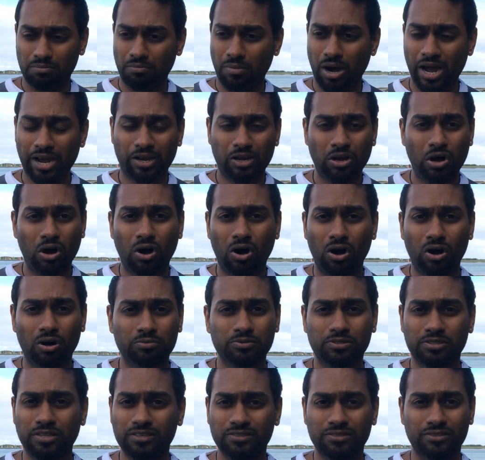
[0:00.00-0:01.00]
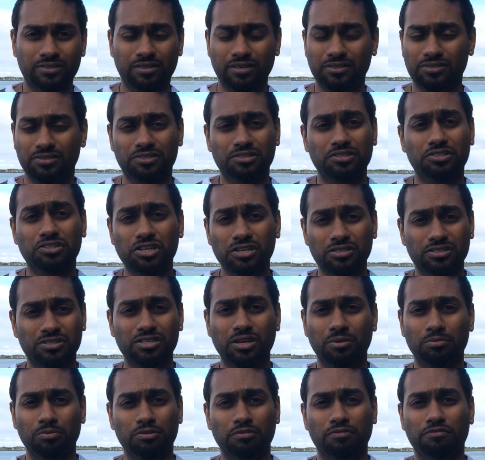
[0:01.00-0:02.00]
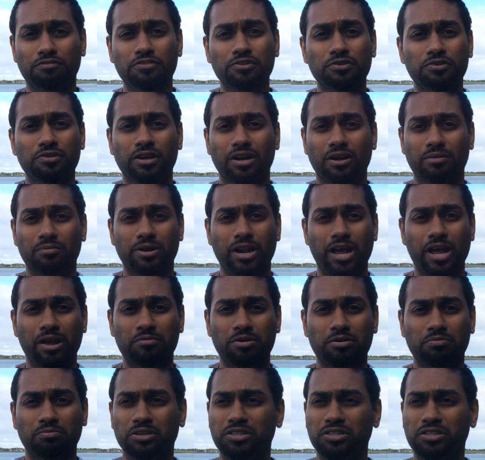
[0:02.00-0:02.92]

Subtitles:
Mike Hobbs. These just some of the few that I'm naming,